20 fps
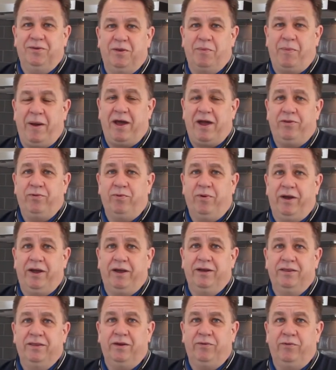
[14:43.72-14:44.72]
pathway
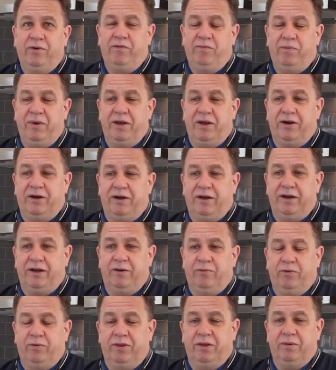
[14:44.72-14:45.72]
that we've been on.
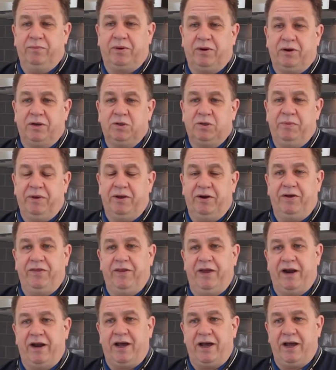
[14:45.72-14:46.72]
And Woodland Park's been on
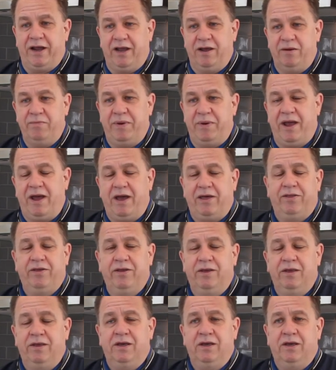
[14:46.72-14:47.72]
that high end path
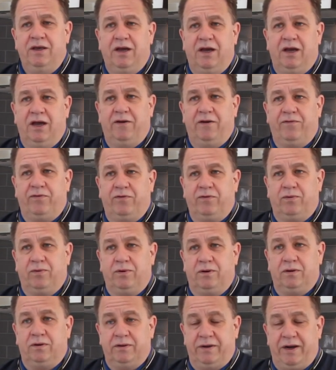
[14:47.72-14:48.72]

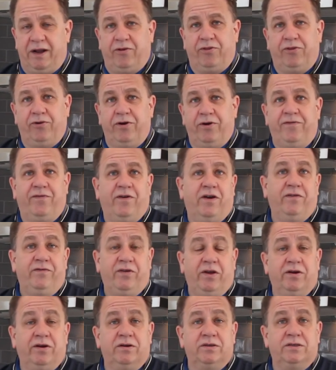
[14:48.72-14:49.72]
for now 35
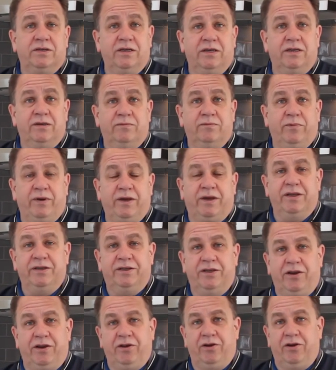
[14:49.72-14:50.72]
years, and we
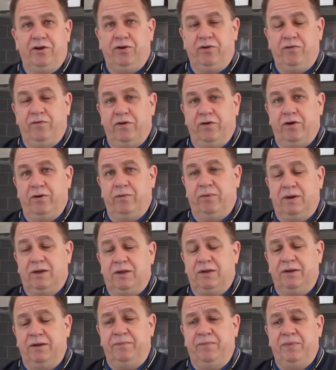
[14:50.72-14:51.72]
continue to do very
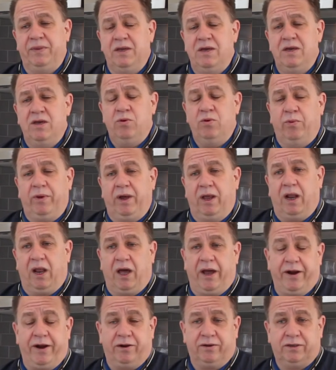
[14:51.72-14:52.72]
well. And we
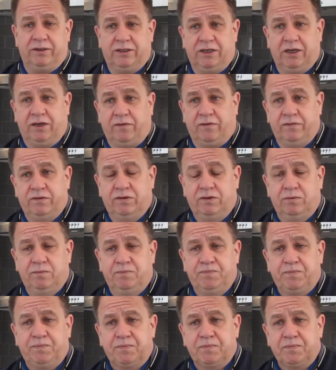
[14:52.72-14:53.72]
align ourselves
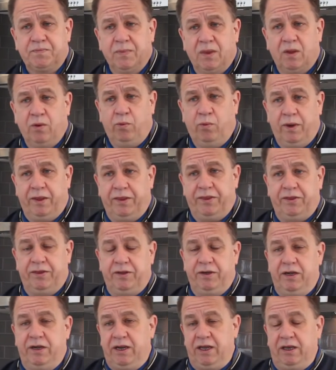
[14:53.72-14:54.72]
with
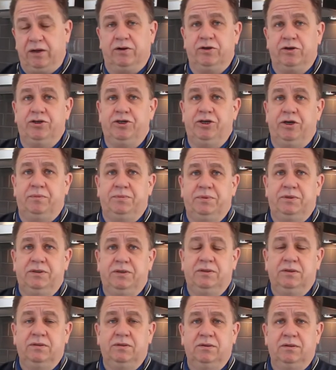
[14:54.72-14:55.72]

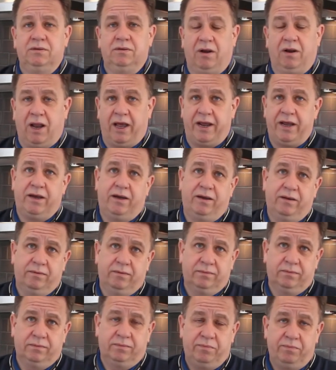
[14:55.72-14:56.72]
dealerships like
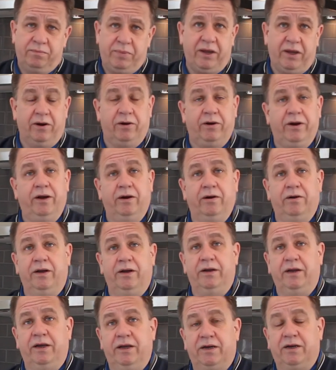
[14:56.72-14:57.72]
Peter
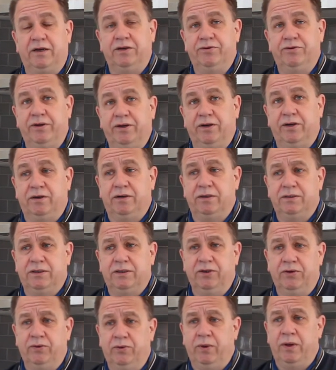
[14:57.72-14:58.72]
here at Country Gardens,
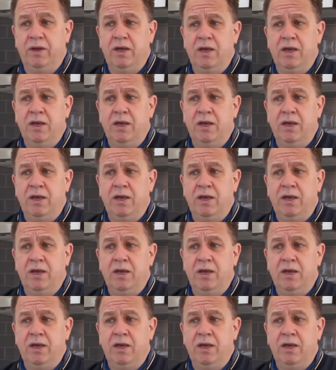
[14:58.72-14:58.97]
who